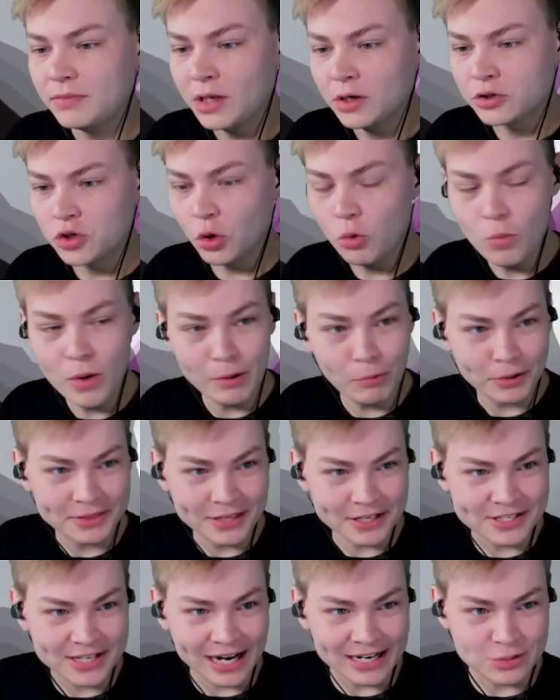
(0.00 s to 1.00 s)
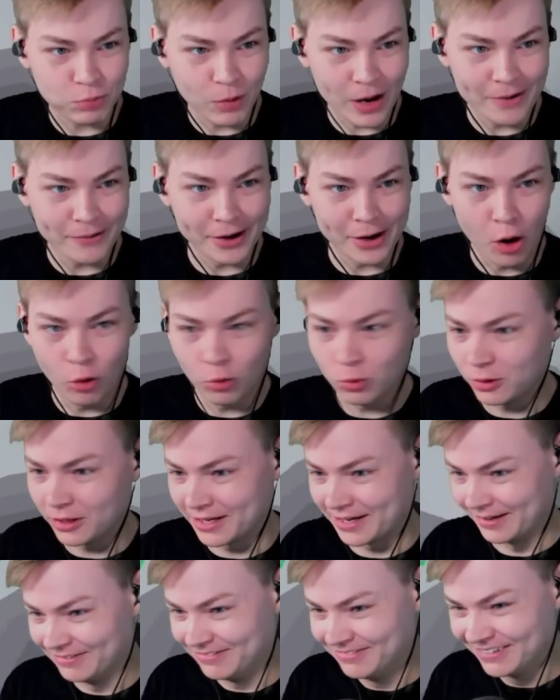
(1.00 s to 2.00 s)
Don't wear what this guy's wearing,
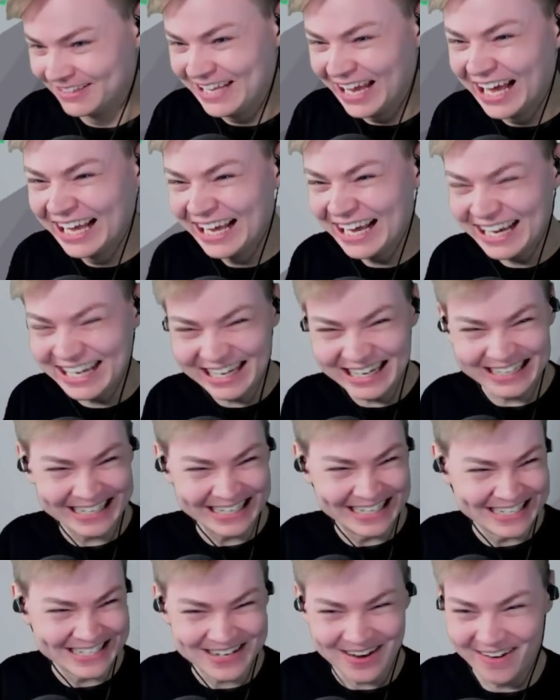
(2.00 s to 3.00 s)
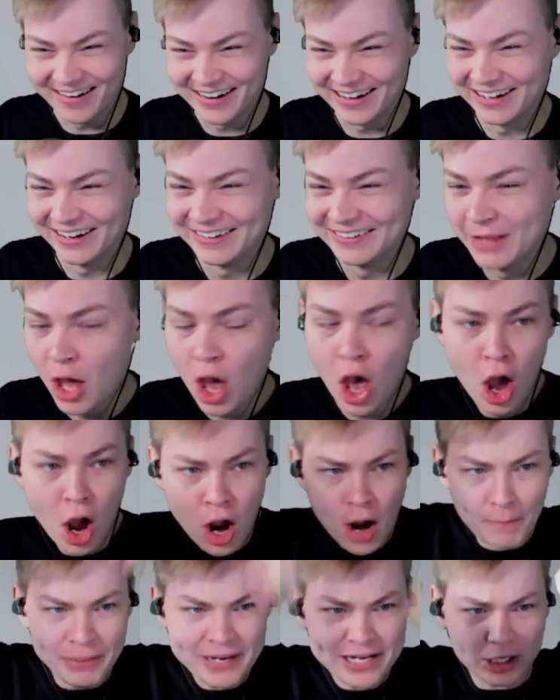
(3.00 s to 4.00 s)
holy! And he's gone.
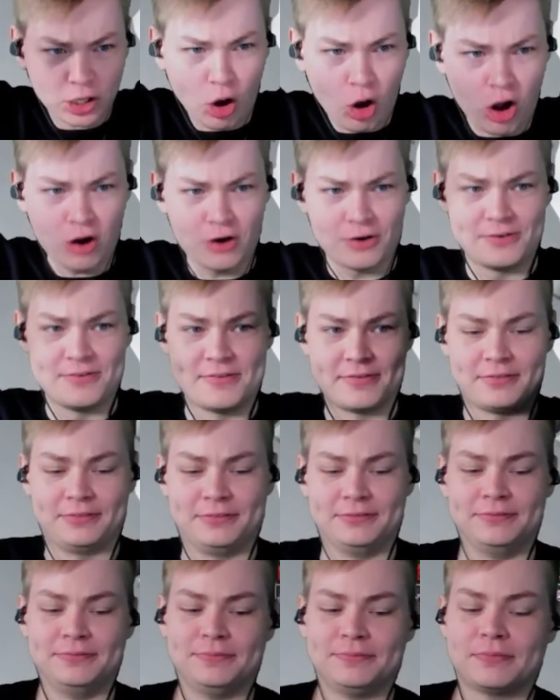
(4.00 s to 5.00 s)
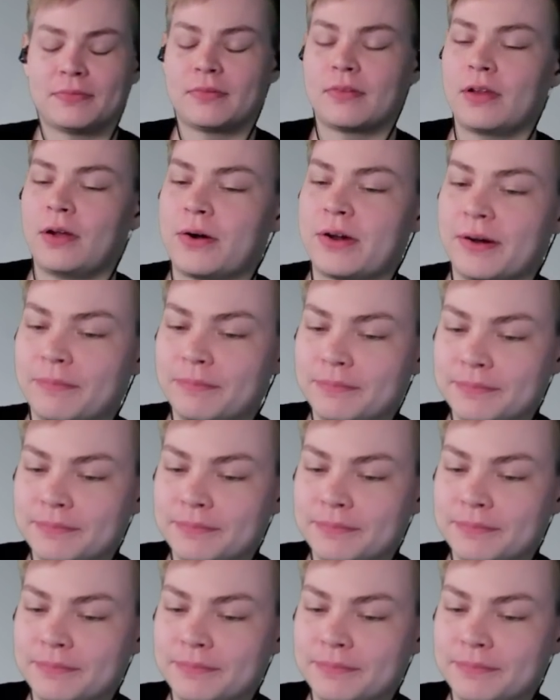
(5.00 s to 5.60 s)
Be gone! Okay.